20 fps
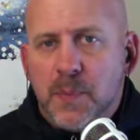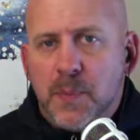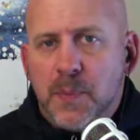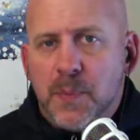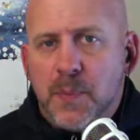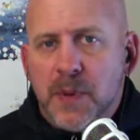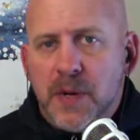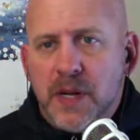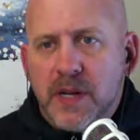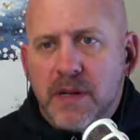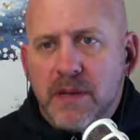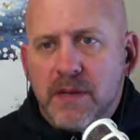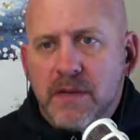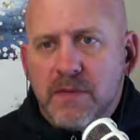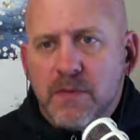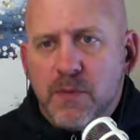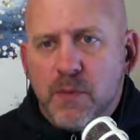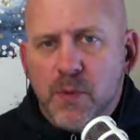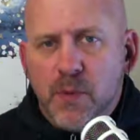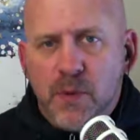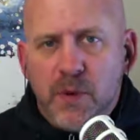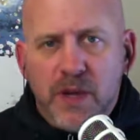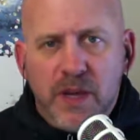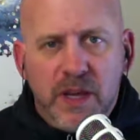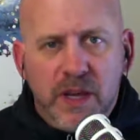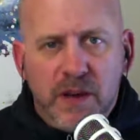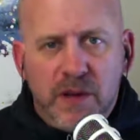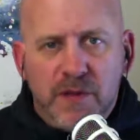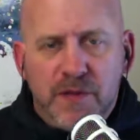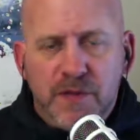But
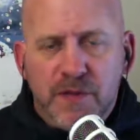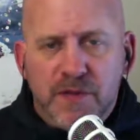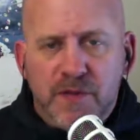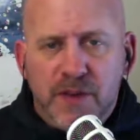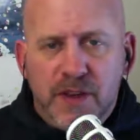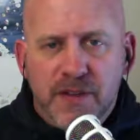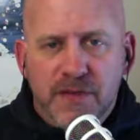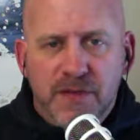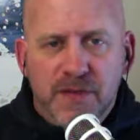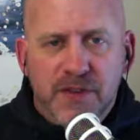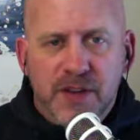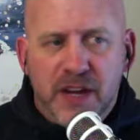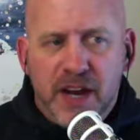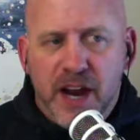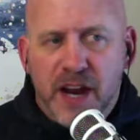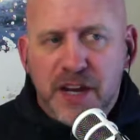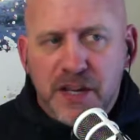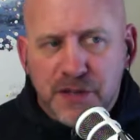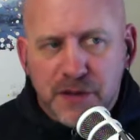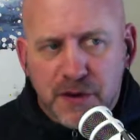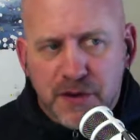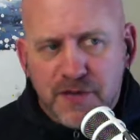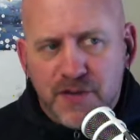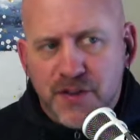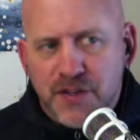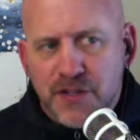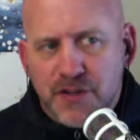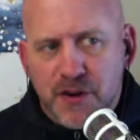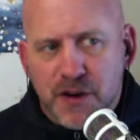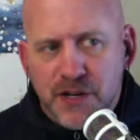if you've done any sort of
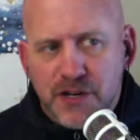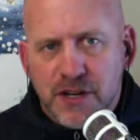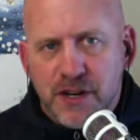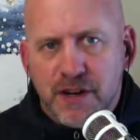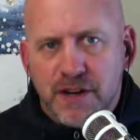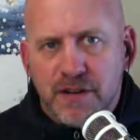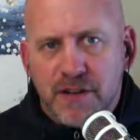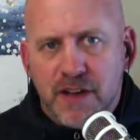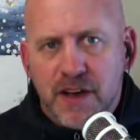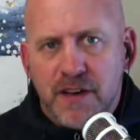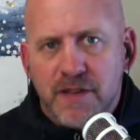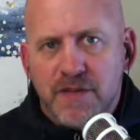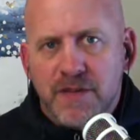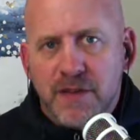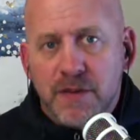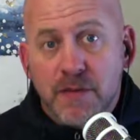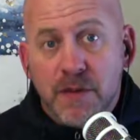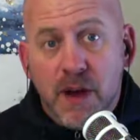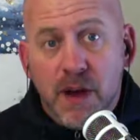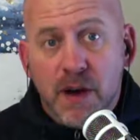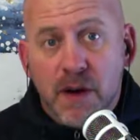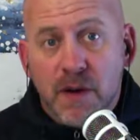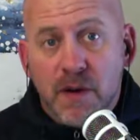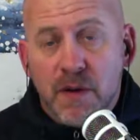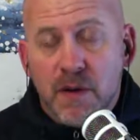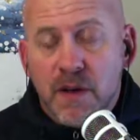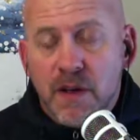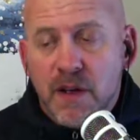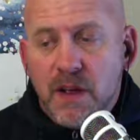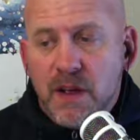construction in your life, you
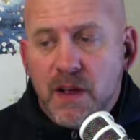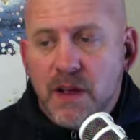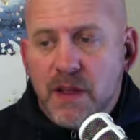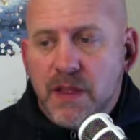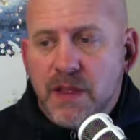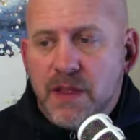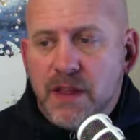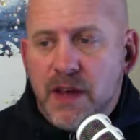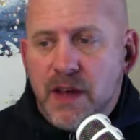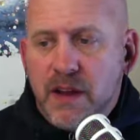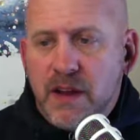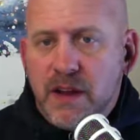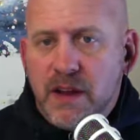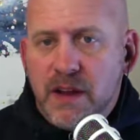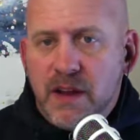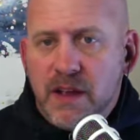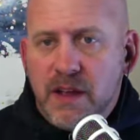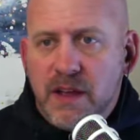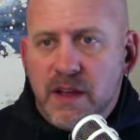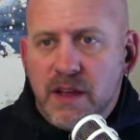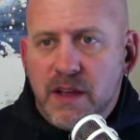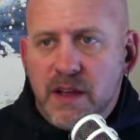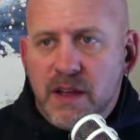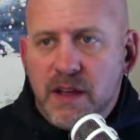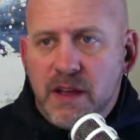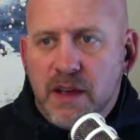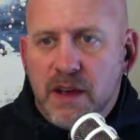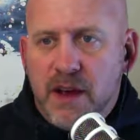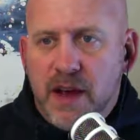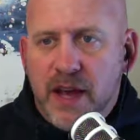know that
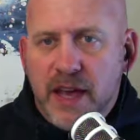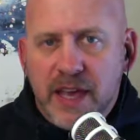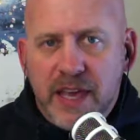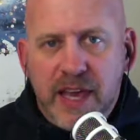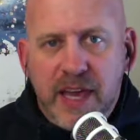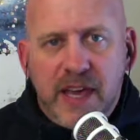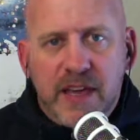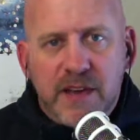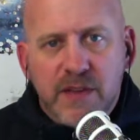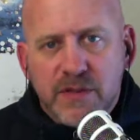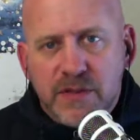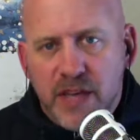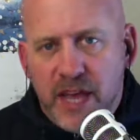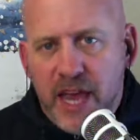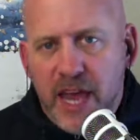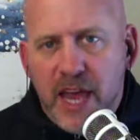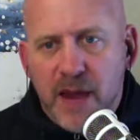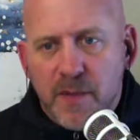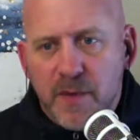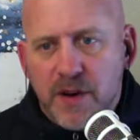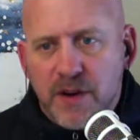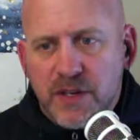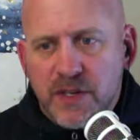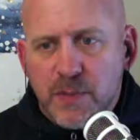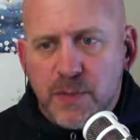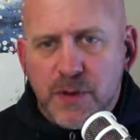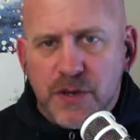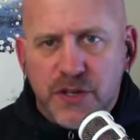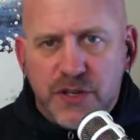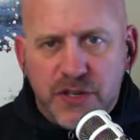I can't use a hammer
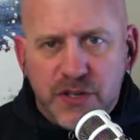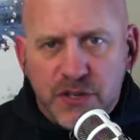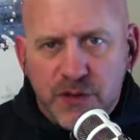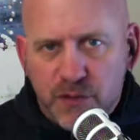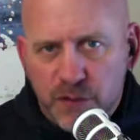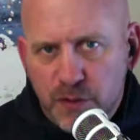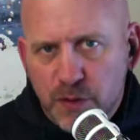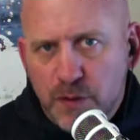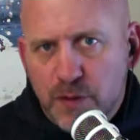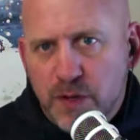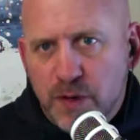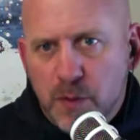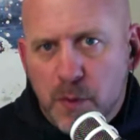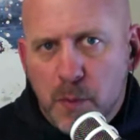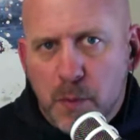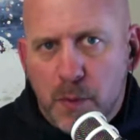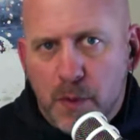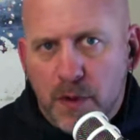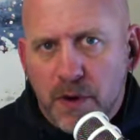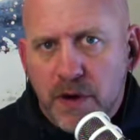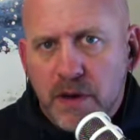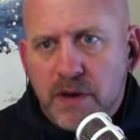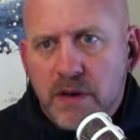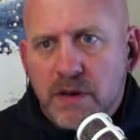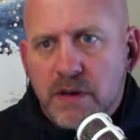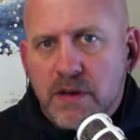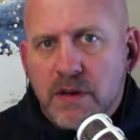to put a screw into a board,